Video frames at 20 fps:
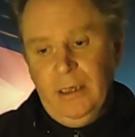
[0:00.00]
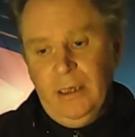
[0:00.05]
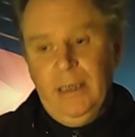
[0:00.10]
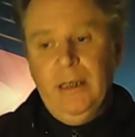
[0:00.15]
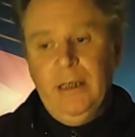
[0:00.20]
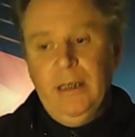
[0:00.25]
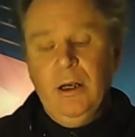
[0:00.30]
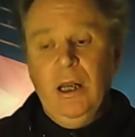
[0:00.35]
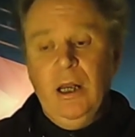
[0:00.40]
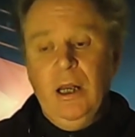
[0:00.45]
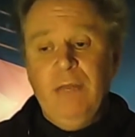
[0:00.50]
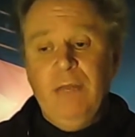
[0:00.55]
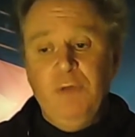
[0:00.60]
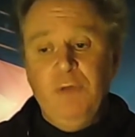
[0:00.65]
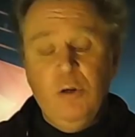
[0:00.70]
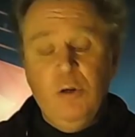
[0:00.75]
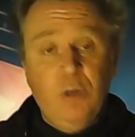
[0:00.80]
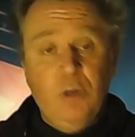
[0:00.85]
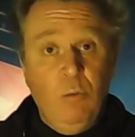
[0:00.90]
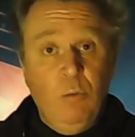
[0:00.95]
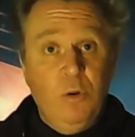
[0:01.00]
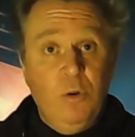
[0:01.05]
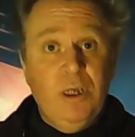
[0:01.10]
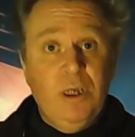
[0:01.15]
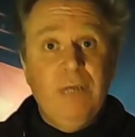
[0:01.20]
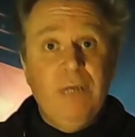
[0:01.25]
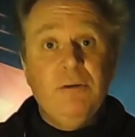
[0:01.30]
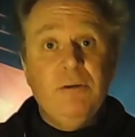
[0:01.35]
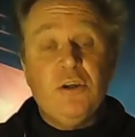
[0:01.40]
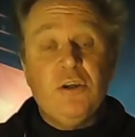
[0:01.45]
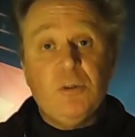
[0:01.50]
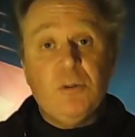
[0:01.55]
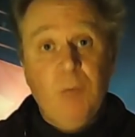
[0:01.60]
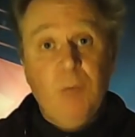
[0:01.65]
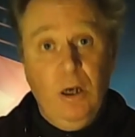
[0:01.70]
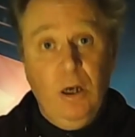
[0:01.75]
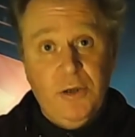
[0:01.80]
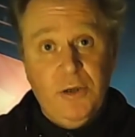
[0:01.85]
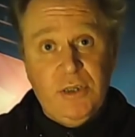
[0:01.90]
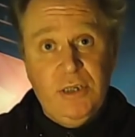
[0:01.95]
if you don't want to live in a smart
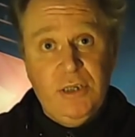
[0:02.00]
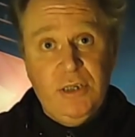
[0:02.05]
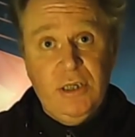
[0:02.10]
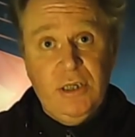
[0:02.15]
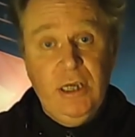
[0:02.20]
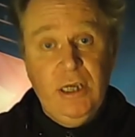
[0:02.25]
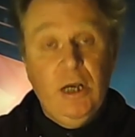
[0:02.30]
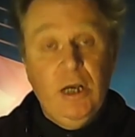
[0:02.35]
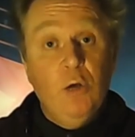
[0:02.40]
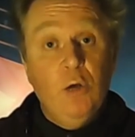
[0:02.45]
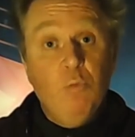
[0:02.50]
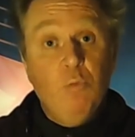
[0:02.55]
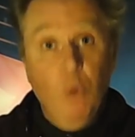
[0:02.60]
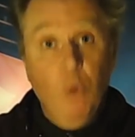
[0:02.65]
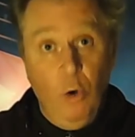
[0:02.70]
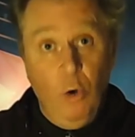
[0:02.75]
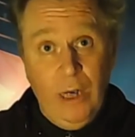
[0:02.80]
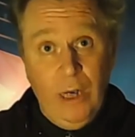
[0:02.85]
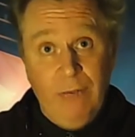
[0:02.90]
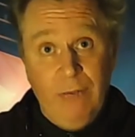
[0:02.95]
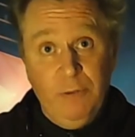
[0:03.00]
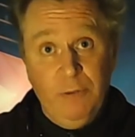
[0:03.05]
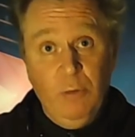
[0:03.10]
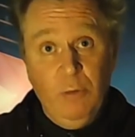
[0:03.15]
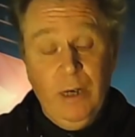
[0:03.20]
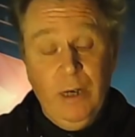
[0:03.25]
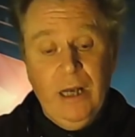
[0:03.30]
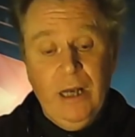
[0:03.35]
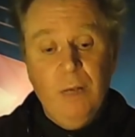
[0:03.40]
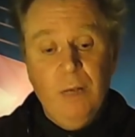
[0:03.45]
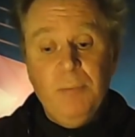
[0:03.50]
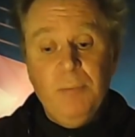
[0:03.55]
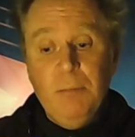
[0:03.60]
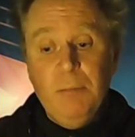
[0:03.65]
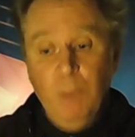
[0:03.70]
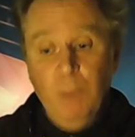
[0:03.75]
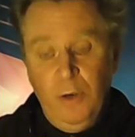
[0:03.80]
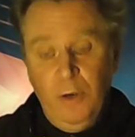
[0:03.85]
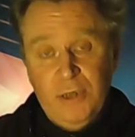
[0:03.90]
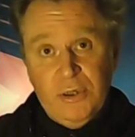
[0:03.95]
city and walk everywhere and be
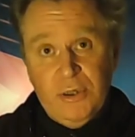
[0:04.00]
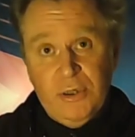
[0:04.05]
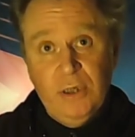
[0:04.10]
monitored